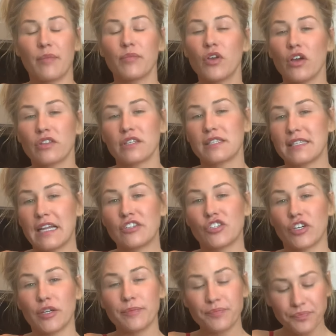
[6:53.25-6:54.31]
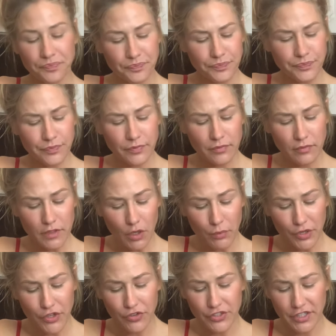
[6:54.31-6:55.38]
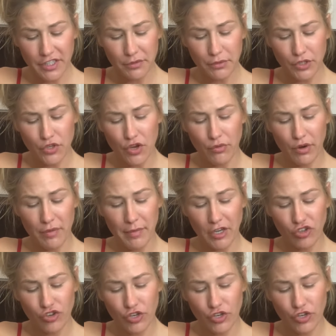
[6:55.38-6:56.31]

cook the center. When you're dealing with cookware, make sure